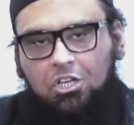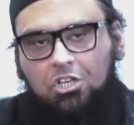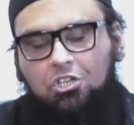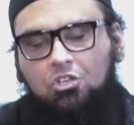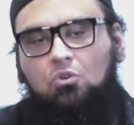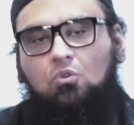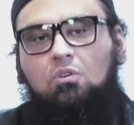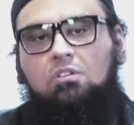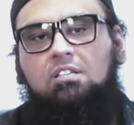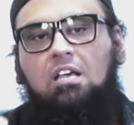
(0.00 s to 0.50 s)

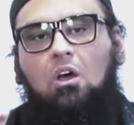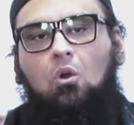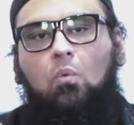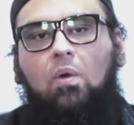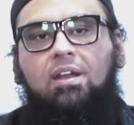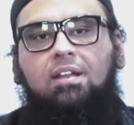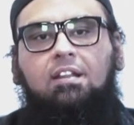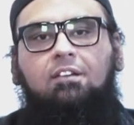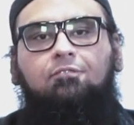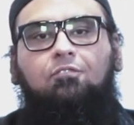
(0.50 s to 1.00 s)
Jews are
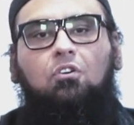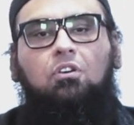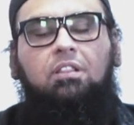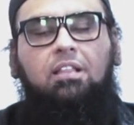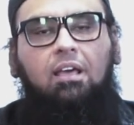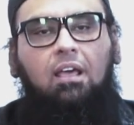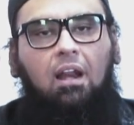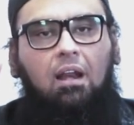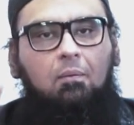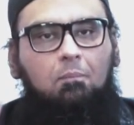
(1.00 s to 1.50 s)
waiting for
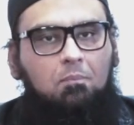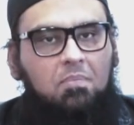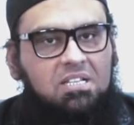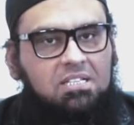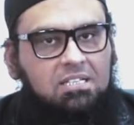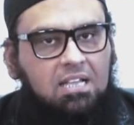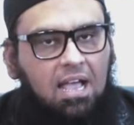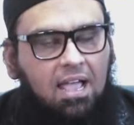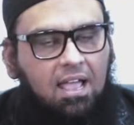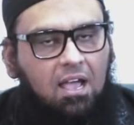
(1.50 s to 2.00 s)
their
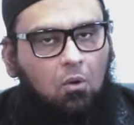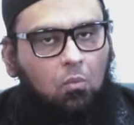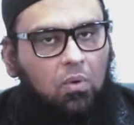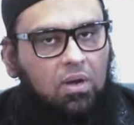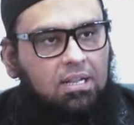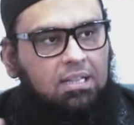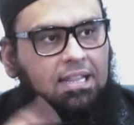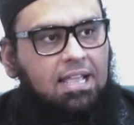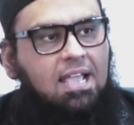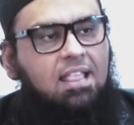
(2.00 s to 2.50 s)
Messiah,
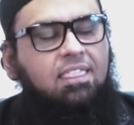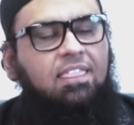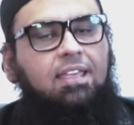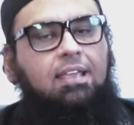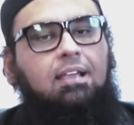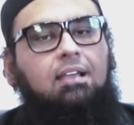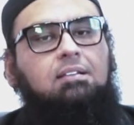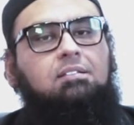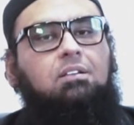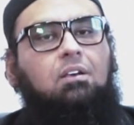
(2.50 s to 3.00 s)
which they
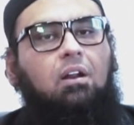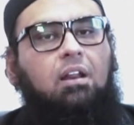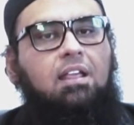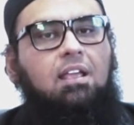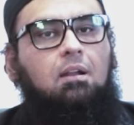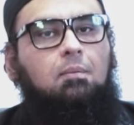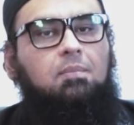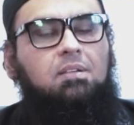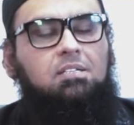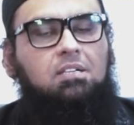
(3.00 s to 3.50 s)
think is a
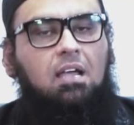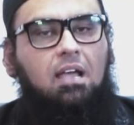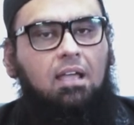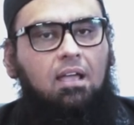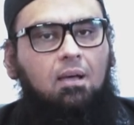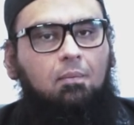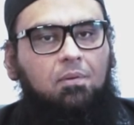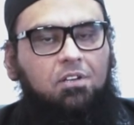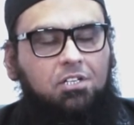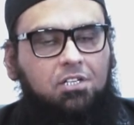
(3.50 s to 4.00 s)
real
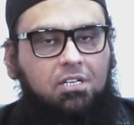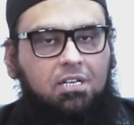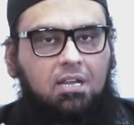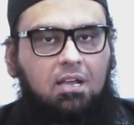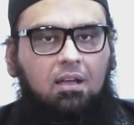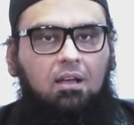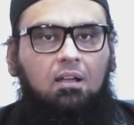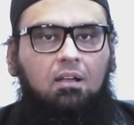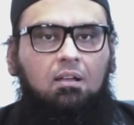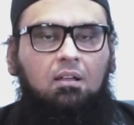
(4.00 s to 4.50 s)
Messiah,
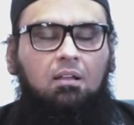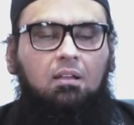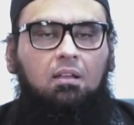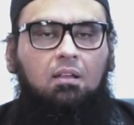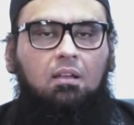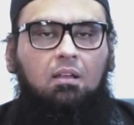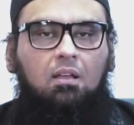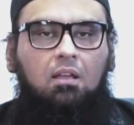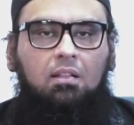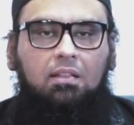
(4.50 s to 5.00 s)
Mashiach.
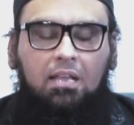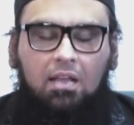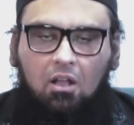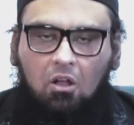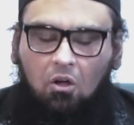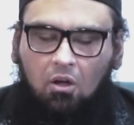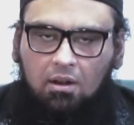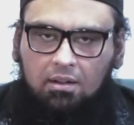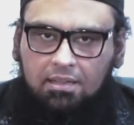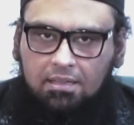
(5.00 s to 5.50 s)
They
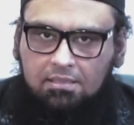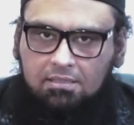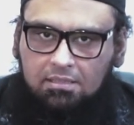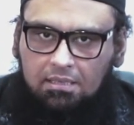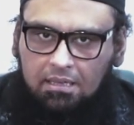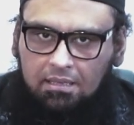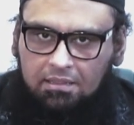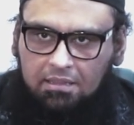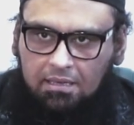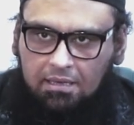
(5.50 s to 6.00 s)
call this
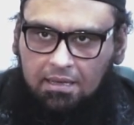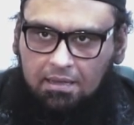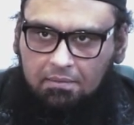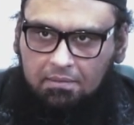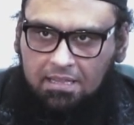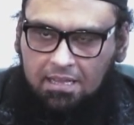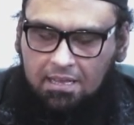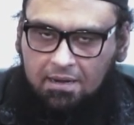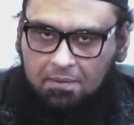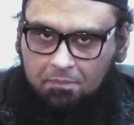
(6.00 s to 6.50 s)

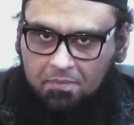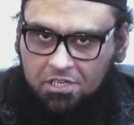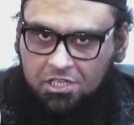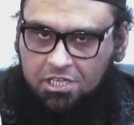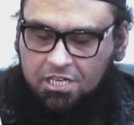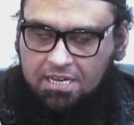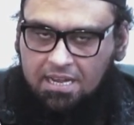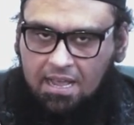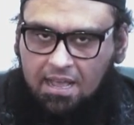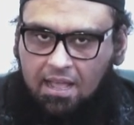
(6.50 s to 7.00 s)
their
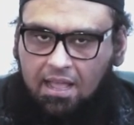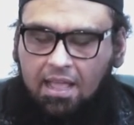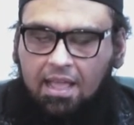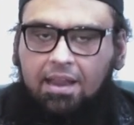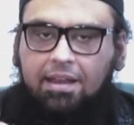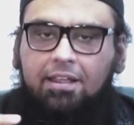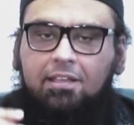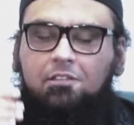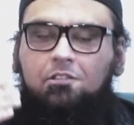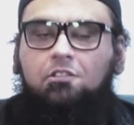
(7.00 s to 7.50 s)
Mashiach.
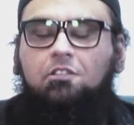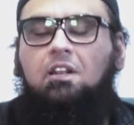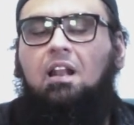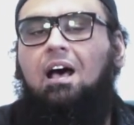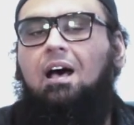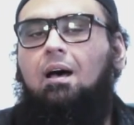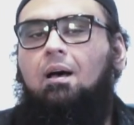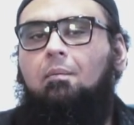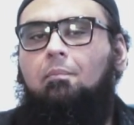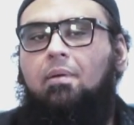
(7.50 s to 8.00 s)
And
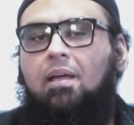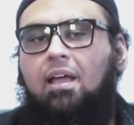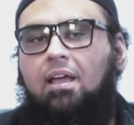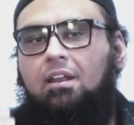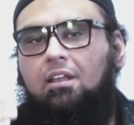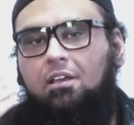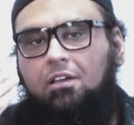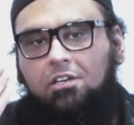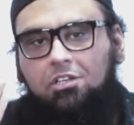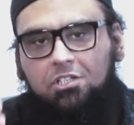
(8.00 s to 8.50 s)
Islam
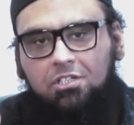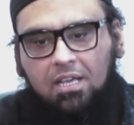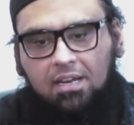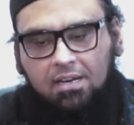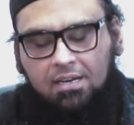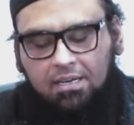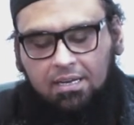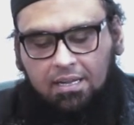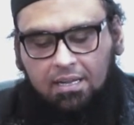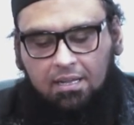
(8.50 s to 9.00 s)
and
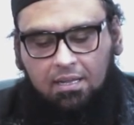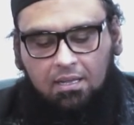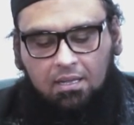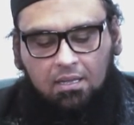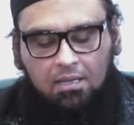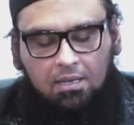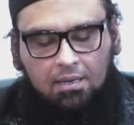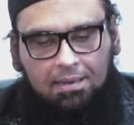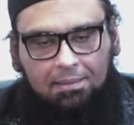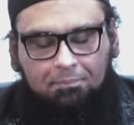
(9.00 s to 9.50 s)
Christianity,
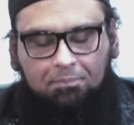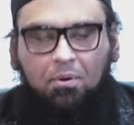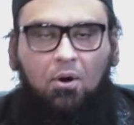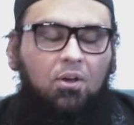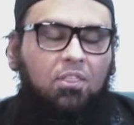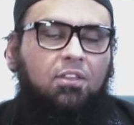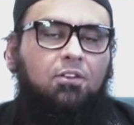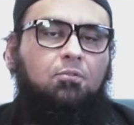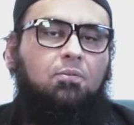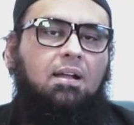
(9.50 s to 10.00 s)

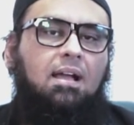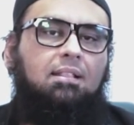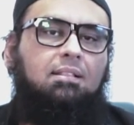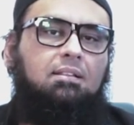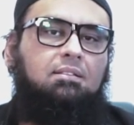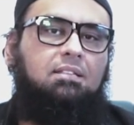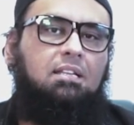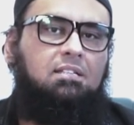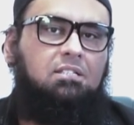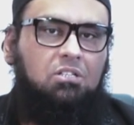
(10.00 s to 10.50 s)
both
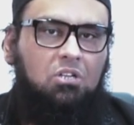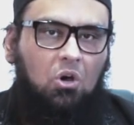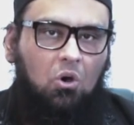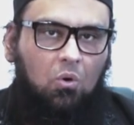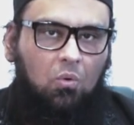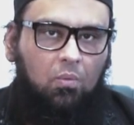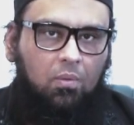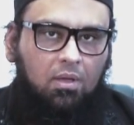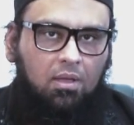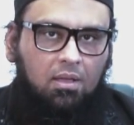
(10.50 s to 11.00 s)
together, says
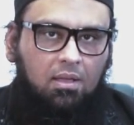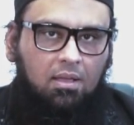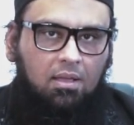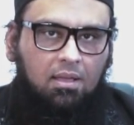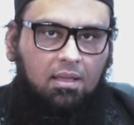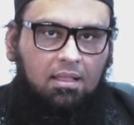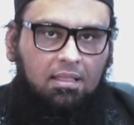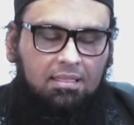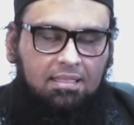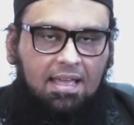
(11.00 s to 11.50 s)
no.
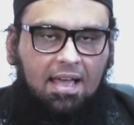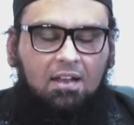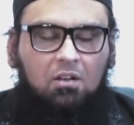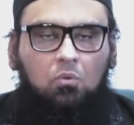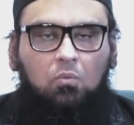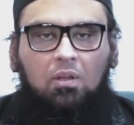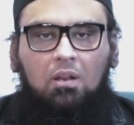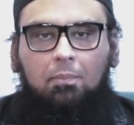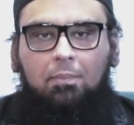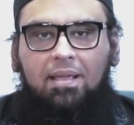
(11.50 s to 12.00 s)

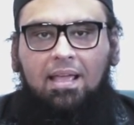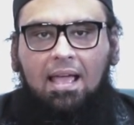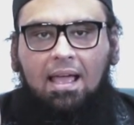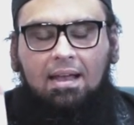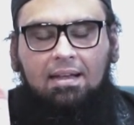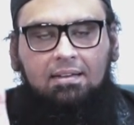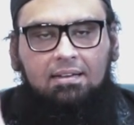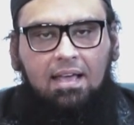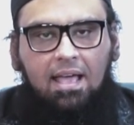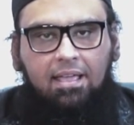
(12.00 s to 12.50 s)
That will be
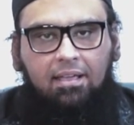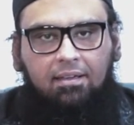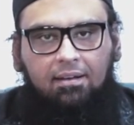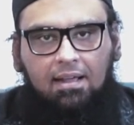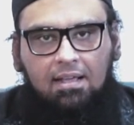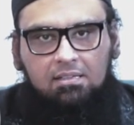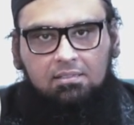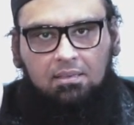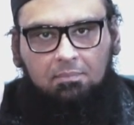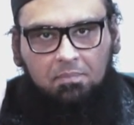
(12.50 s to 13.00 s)

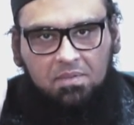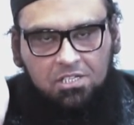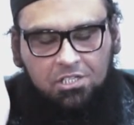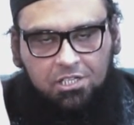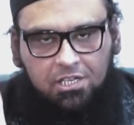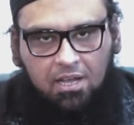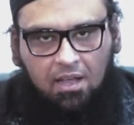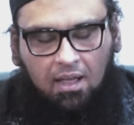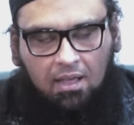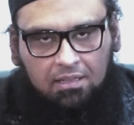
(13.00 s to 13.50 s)
Antichrist,
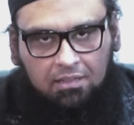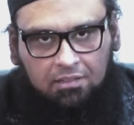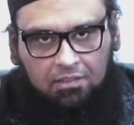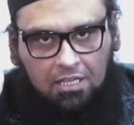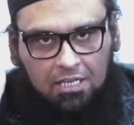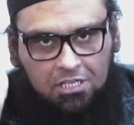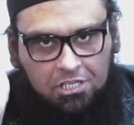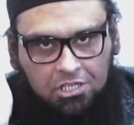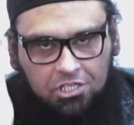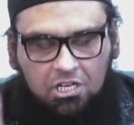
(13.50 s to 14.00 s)
Masiha
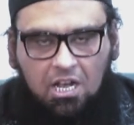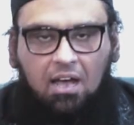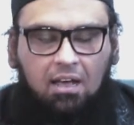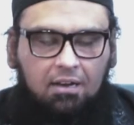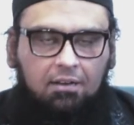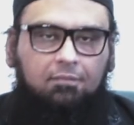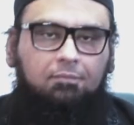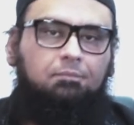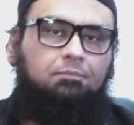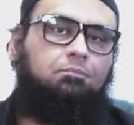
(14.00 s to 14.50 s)

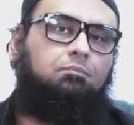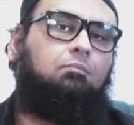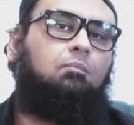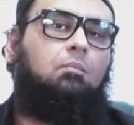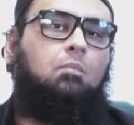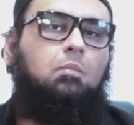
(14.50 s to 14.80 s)
Dajjal.